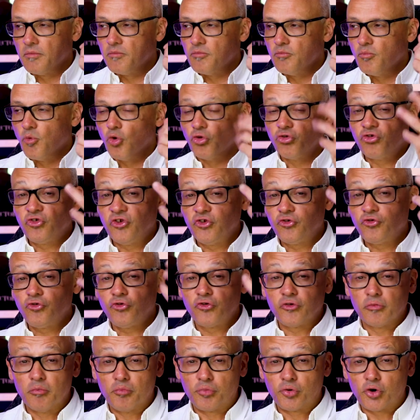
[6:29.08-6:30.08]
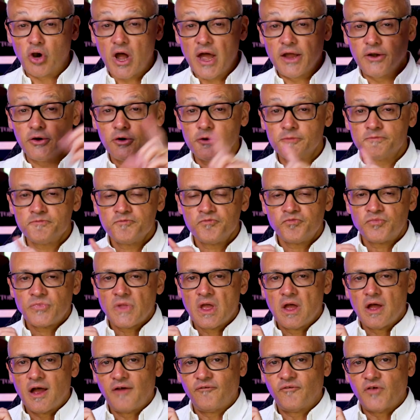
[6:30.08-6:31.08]
more citrus and brighter.
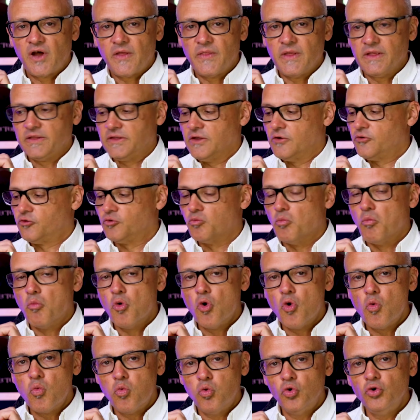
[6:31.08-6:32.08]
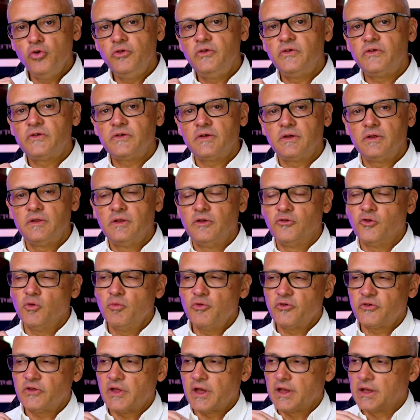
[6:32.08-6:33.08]
I find that there's more woods. There's
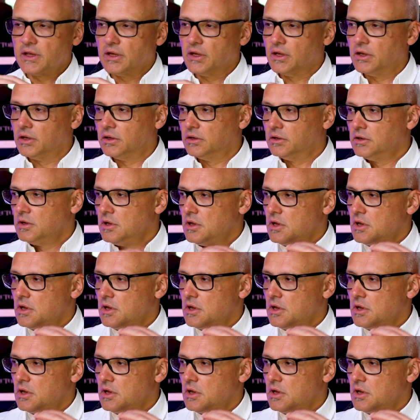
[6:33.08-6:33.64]
almost like a